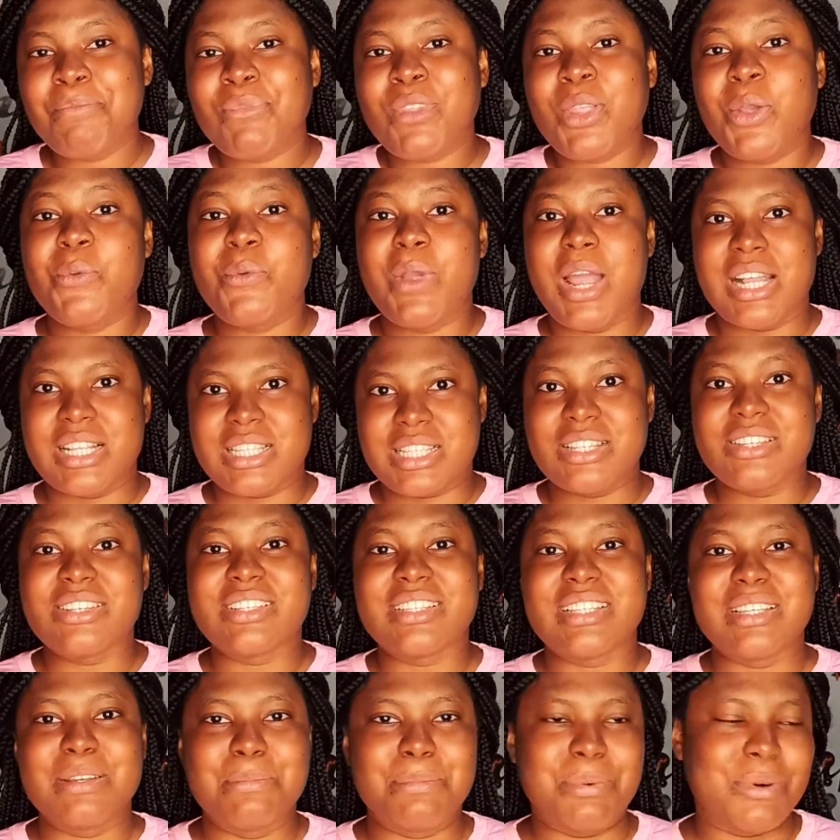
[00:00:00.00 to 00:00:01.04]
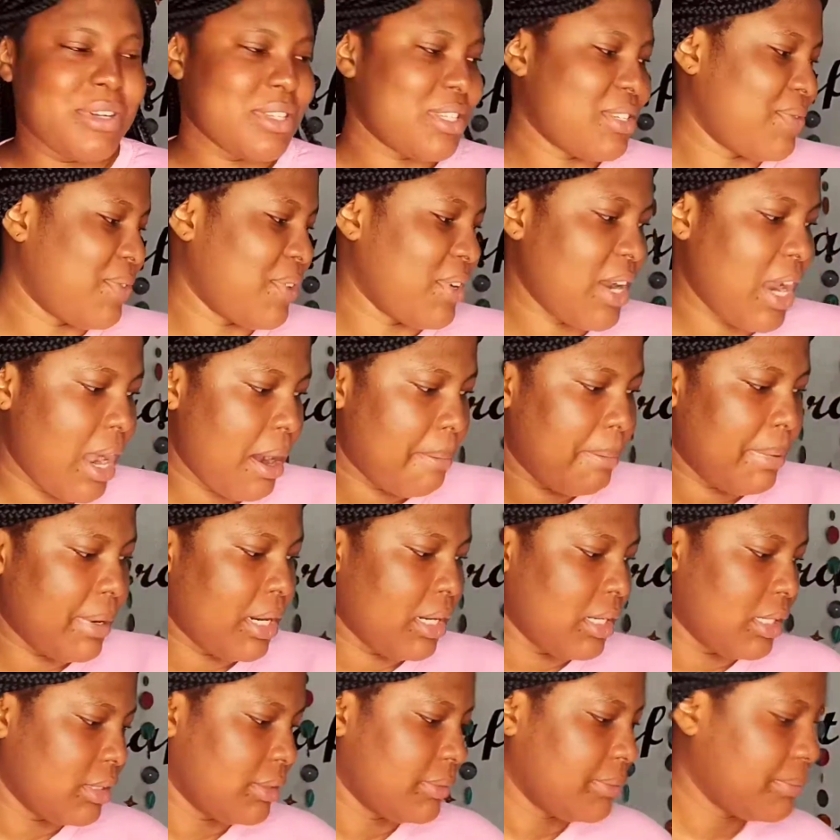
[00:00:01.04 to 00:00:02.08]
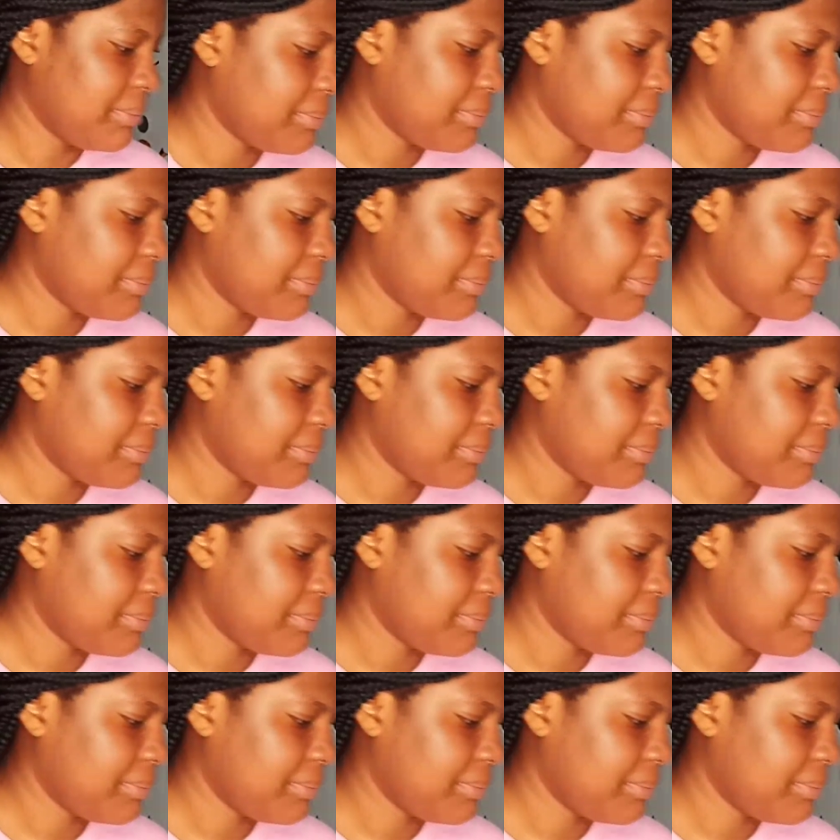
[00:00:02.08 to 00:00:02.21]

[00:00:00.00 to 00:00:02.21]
We are still using bus for now, but